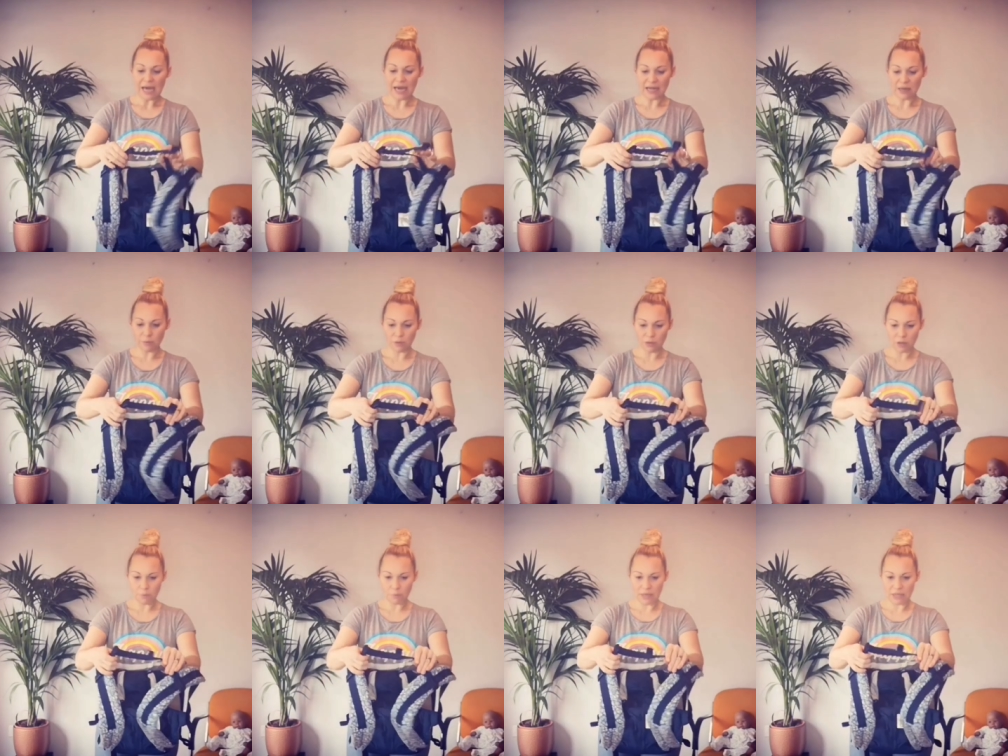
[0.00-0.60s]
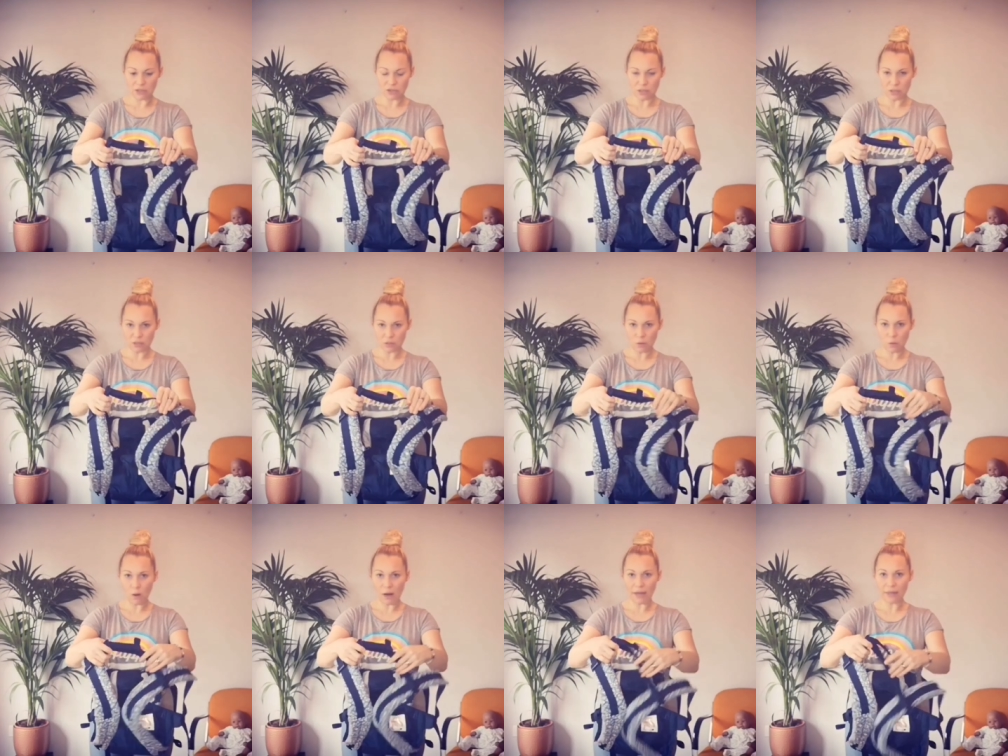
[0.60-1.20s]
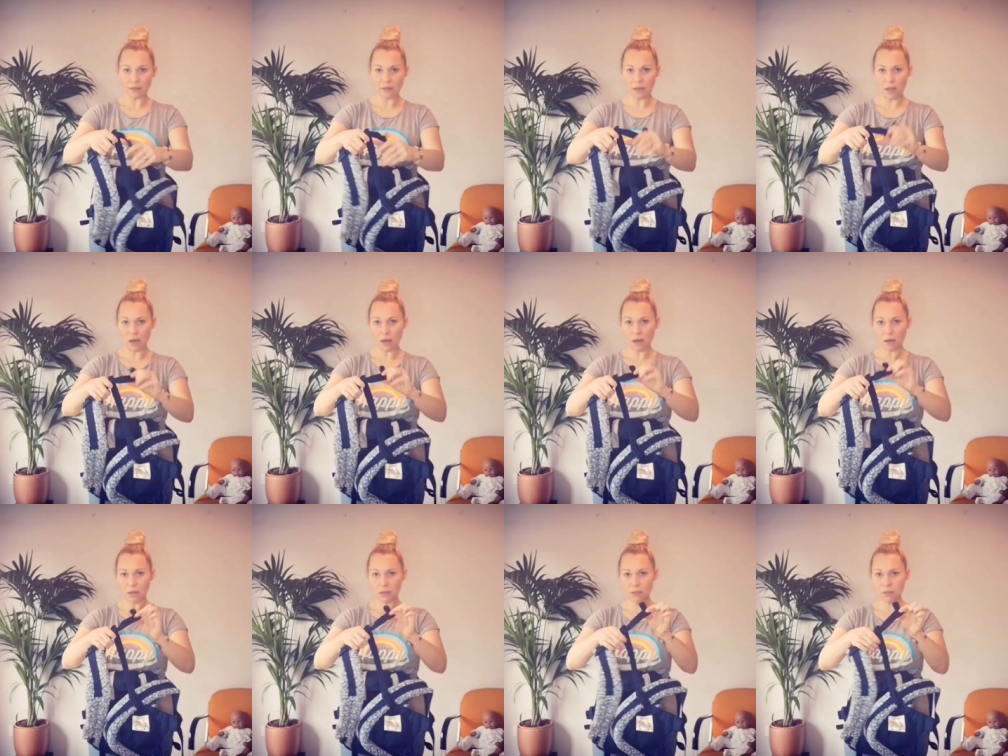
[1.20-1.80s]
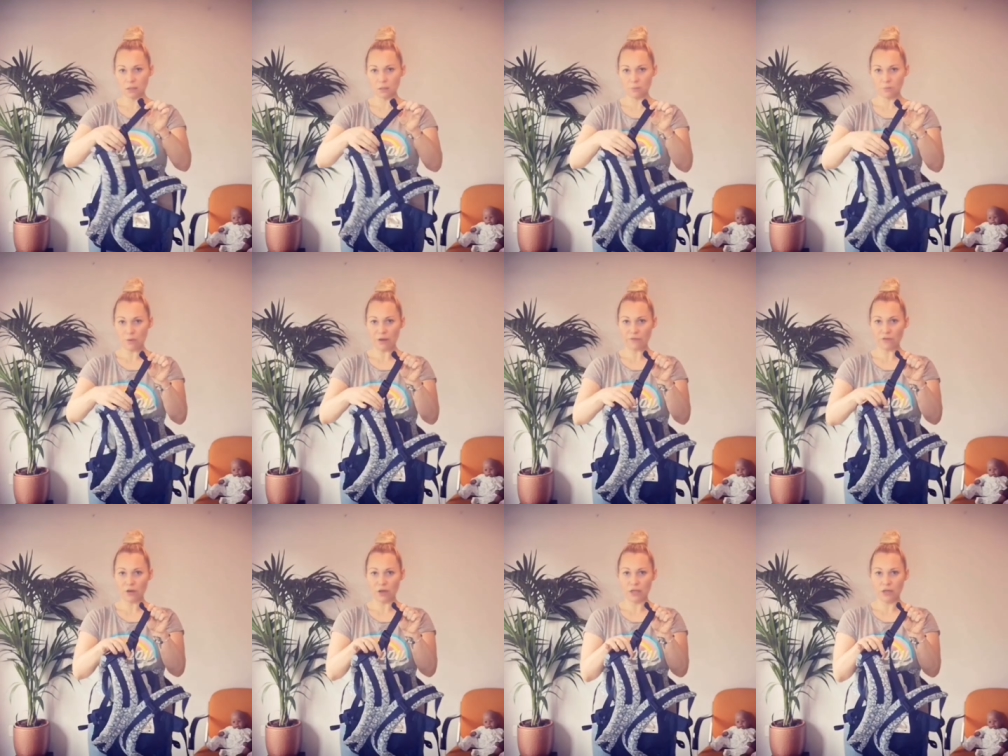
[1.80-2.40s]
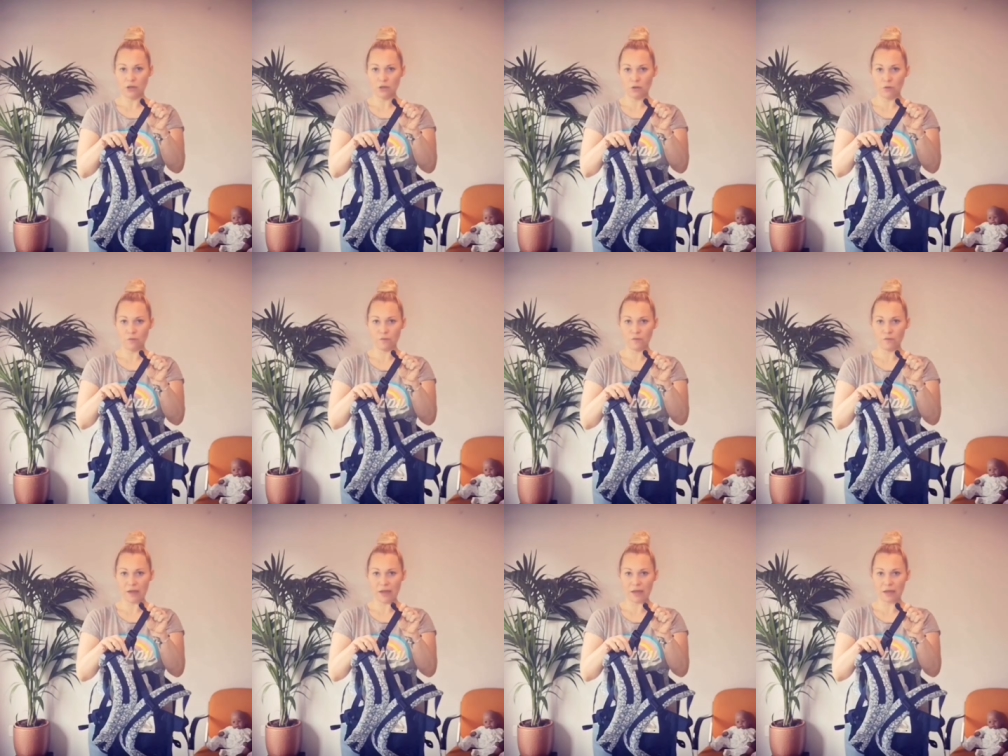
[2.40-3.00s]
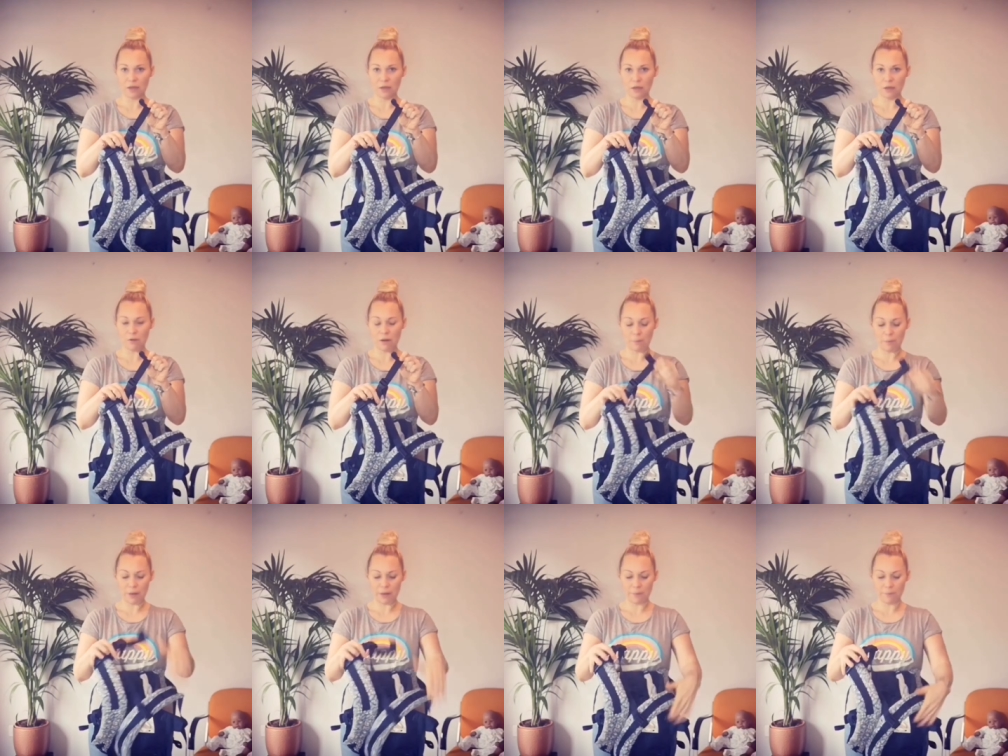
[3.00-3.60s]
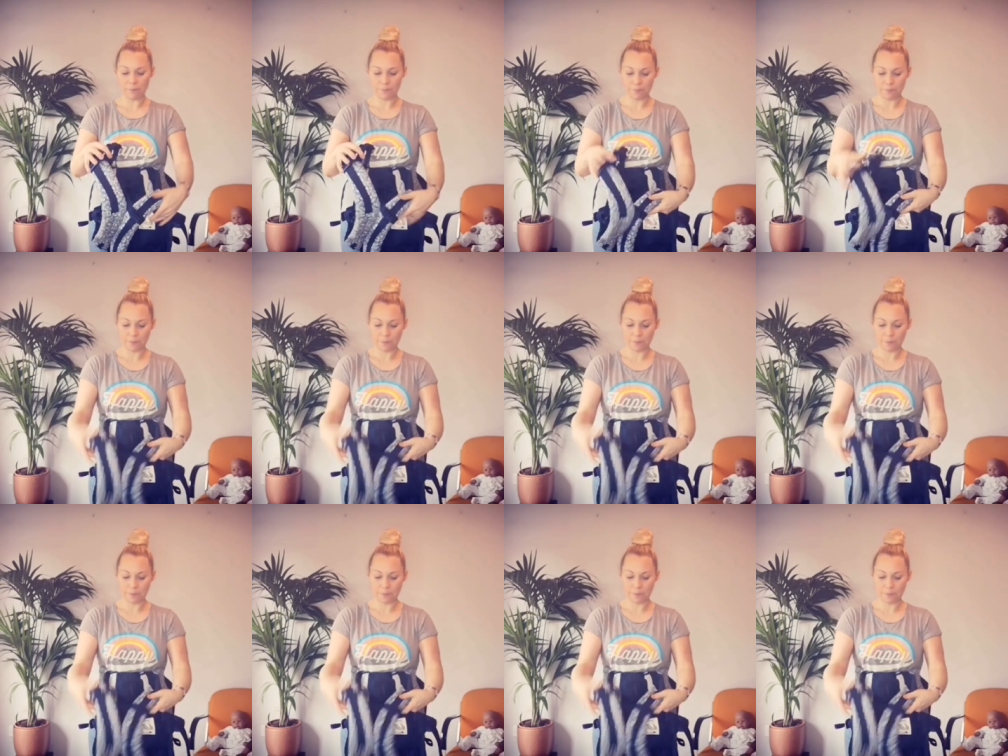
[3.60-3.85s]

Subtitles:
And I'm going to make sure it's quite long, but I've got enough that I can grab it.